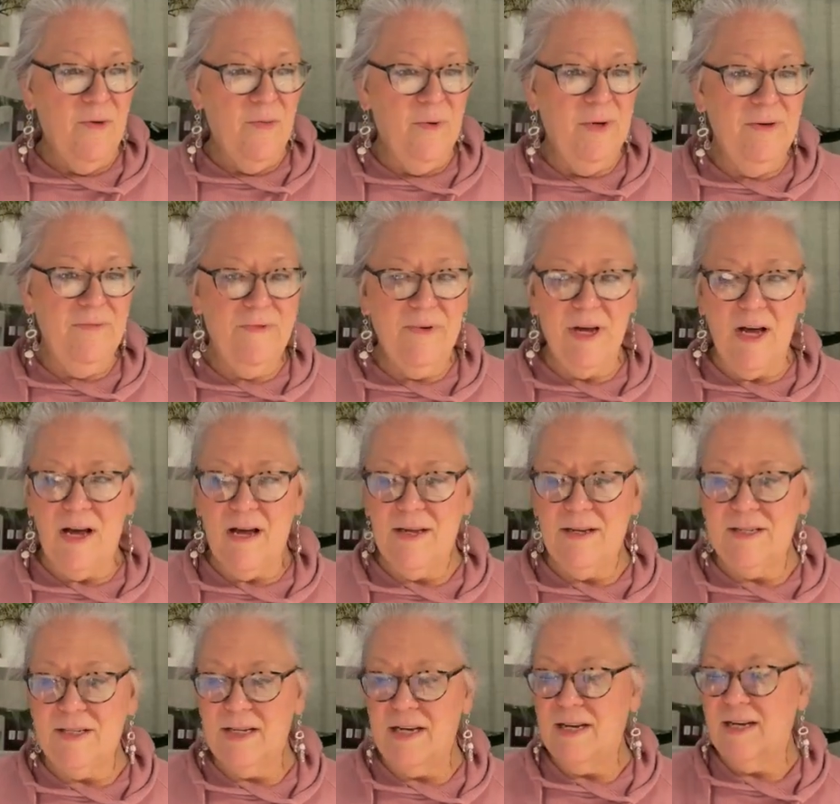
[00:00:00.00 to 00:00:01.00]
We've
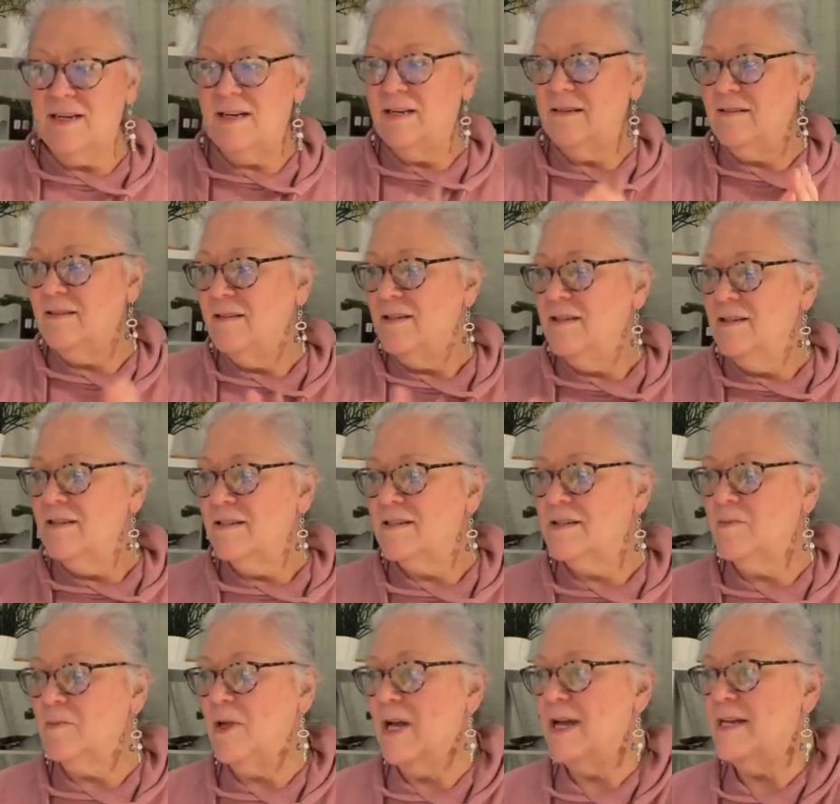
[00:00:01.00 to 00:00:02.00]
got
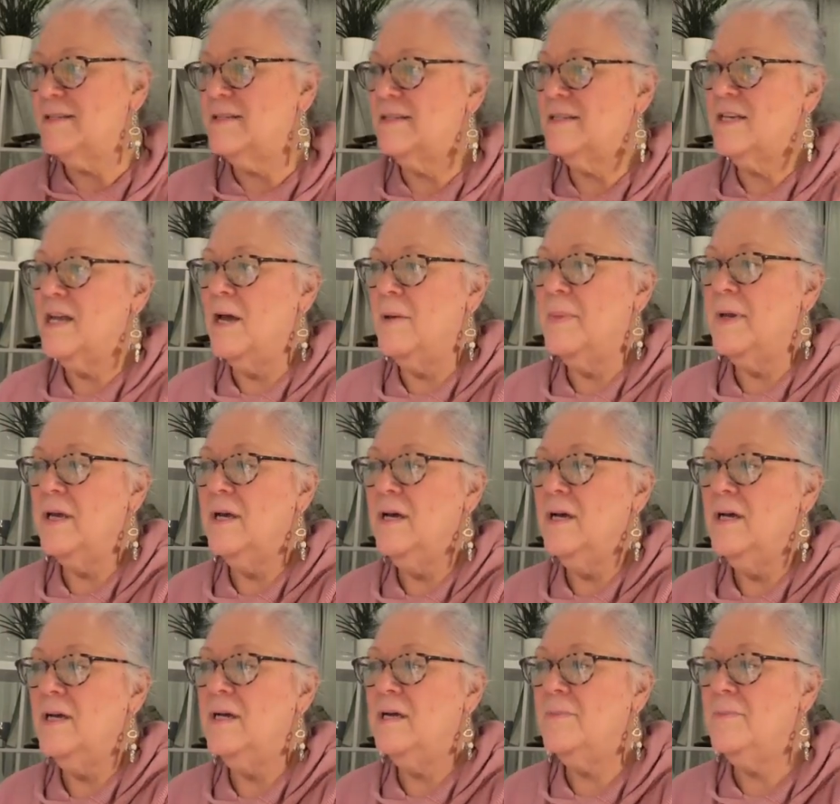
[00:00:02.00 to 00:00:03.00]
some classes coming
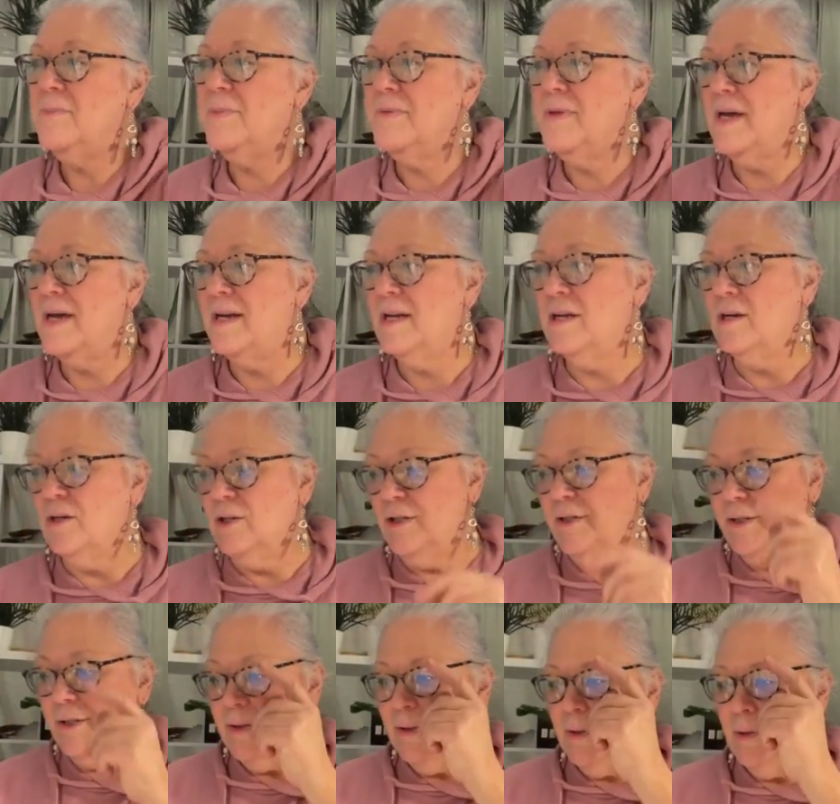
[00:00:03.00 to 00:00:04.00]
up that
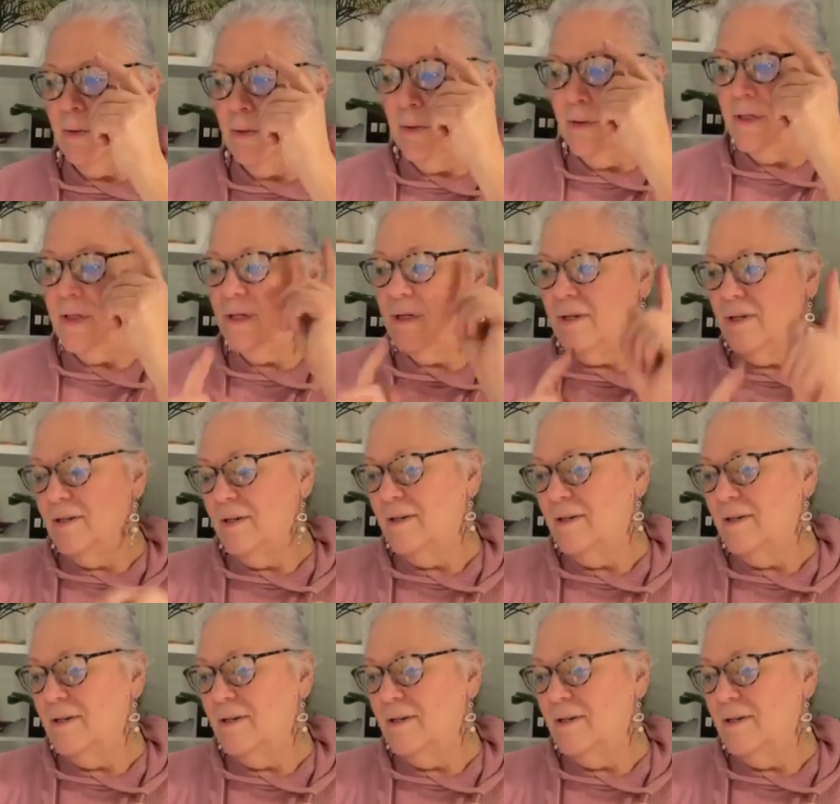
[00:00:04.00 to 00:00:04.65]
include,